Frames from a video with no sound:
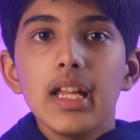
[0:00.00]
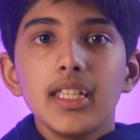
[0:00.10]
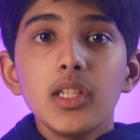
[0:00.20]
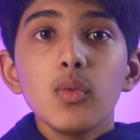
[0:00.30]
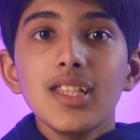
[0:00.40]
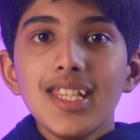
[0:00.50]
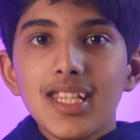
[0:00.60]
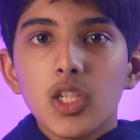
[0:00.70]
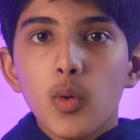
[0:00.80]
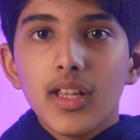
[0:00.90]
you
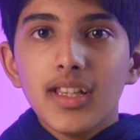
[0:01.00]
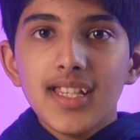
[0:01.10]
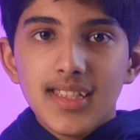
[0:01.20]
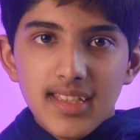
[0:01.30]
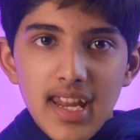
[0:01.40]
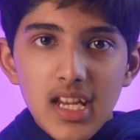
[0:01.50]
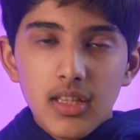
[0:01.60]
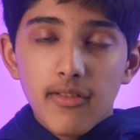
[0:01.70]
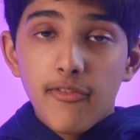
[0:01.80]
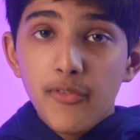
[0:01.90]
need to at least take the